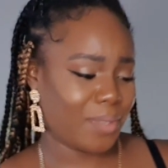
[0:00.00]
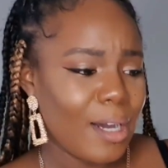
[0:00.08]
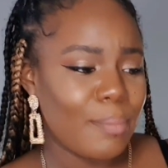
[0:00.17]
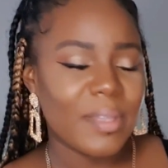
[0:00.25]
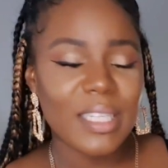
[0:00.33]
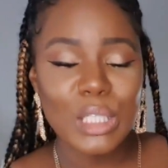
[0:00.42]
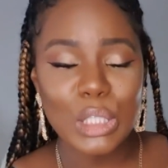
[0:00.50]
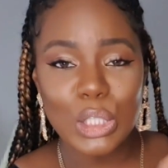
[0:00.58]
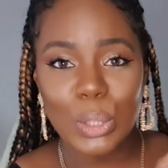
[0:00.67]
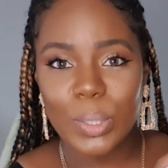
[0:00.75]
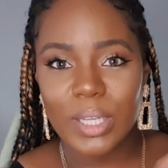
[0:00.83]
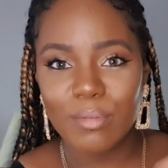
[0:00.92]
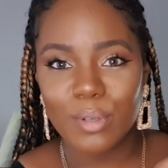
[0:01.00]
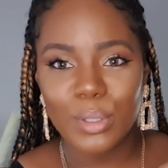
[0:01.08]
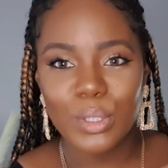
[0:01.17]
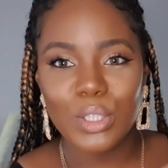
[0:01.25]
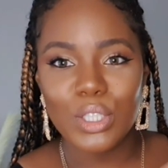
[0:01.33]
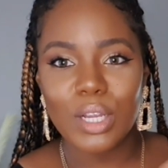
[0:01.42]
Um, this Tutti
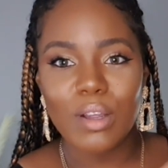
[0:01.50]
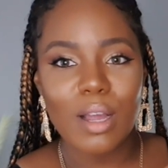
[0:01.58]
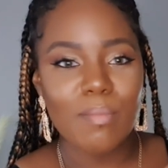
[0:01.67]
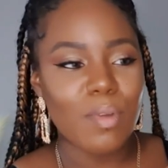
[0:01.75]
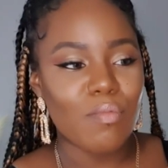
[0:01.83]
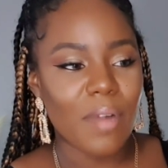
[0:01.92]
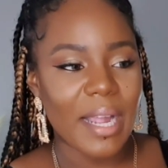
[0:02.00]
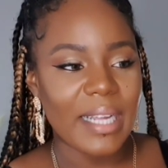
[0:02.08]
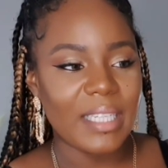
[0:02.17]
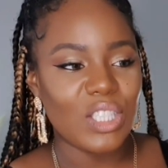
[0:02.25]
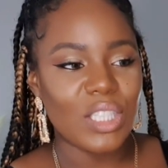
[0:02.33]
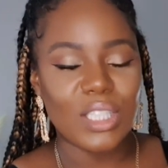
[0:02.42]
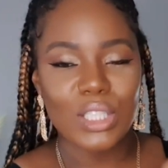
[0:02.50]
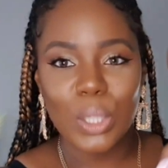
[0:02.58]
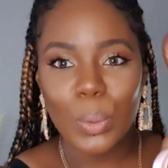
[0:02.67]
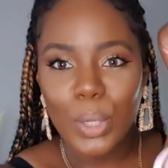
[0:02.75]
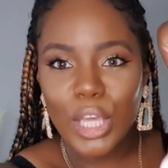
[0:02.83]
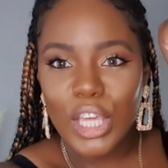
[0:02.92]
Rouge um, range is
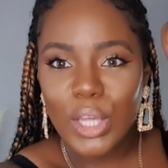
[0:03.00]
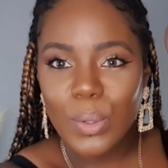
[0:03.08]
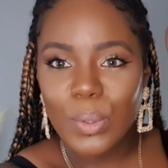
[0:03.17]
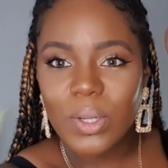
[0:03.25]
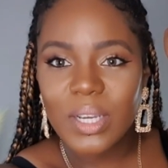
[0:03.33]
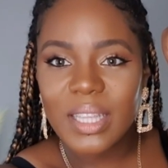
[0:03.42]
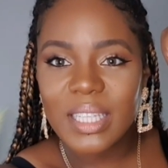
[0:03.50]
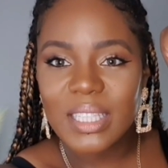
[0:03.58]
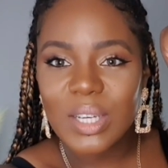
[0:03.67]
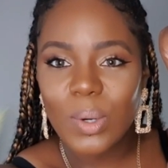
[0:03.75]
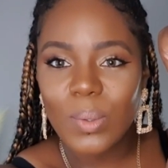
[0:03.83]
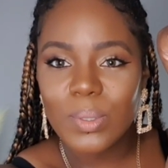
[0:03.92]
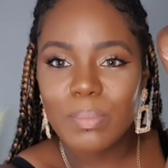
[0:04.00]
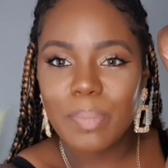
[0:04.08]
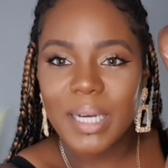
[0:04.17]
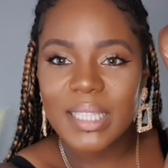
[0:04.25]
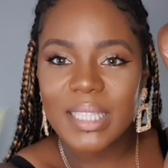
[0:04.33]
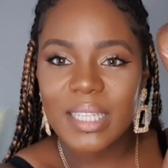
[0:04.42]
so cute. Look at this gold
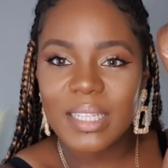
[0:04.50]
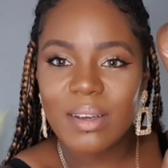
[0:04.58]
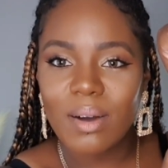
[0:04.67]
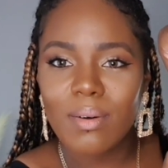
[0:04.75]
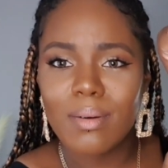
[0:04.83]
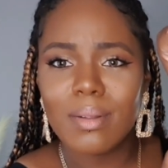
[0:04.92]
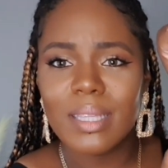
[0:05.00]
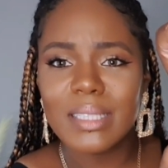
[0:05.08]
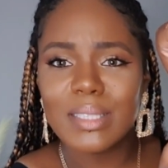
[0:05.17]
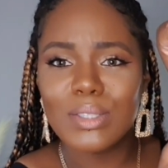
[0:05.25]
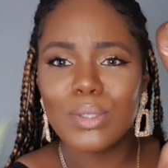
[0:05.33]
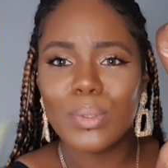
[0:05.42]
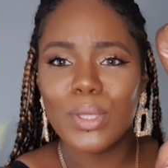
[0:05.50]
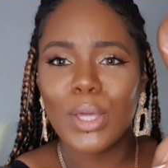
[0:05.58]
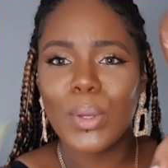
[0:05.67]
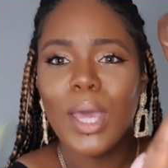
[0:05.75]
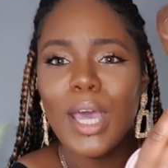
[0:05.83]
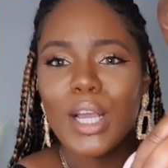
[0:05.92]
button. Oh, these are so
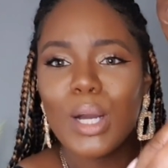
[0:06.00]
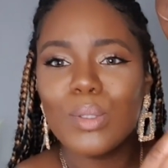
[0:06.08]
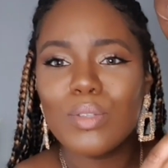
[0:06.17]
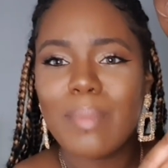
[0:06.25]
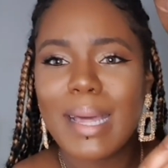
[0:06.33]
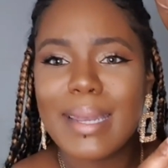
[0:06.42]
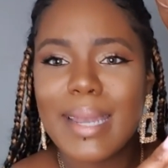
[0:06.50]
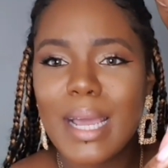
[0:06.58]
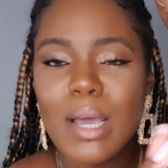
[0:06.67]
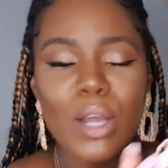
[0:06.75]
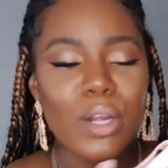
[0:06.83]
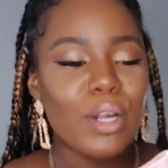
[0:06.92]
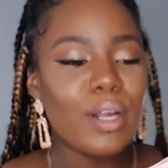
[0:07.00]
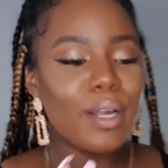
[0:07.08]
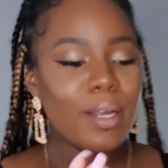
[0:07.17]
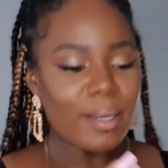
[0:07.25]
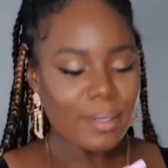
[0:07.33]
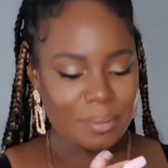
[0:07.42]
cute. Goes with my neck.
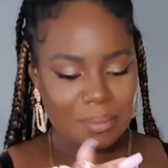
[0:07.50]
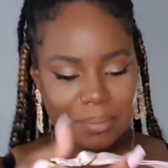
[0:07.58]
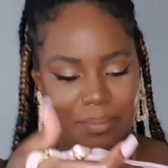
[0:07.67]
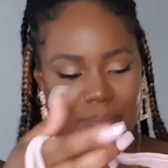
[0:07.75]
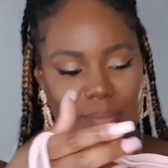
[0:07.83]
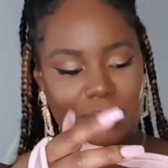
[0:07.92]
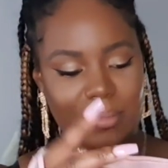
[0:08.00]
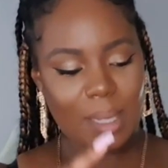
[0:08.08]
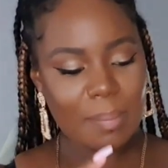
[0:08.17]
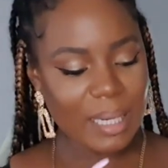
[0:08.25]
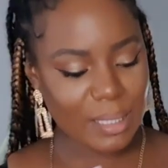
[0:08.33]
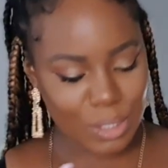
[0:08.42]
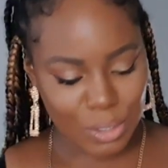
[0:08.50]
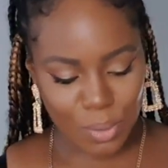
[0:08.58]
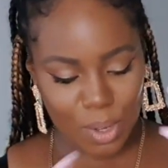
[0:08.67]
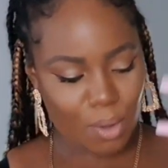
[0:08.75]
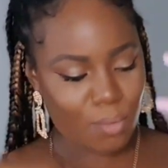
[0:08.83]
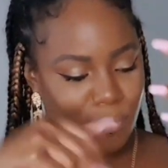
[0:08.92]
Girl, I'm gonna need to do a
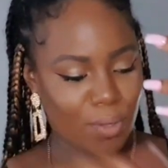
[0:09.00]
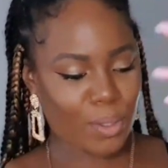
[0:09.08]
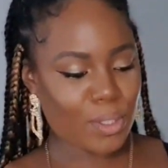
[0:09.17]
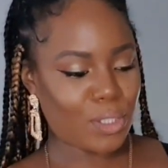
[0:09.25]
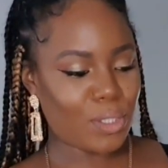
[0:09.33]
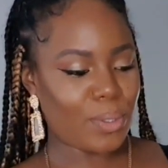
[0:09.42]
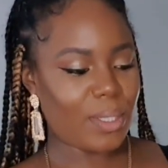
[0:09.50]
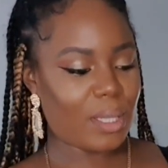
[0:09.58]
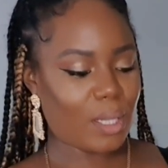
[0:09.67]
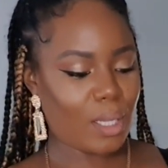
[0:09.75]
whole photo shoot and